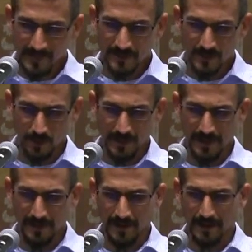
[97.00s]
So
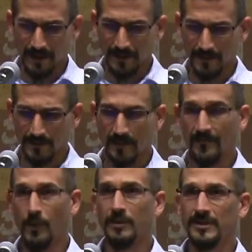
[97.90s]
then the
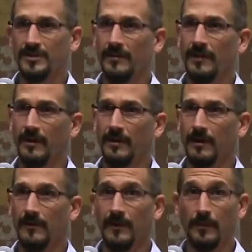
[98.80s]
focus of
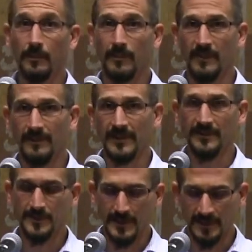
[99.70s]
our
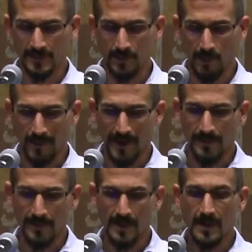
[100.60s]
invasive species
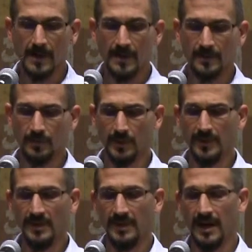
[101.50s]
program is
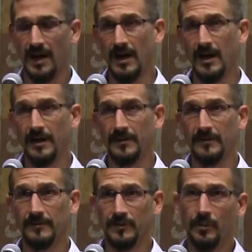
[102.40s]
really
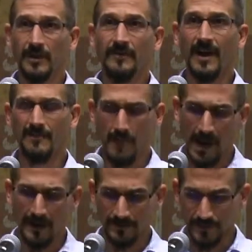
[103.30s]
on the 25
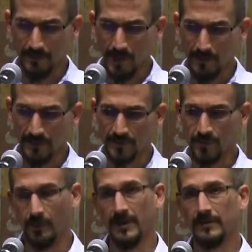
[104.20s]
miles of public
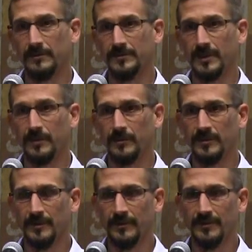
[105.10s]
trails that are
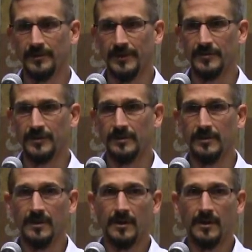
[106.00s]
within the reservation.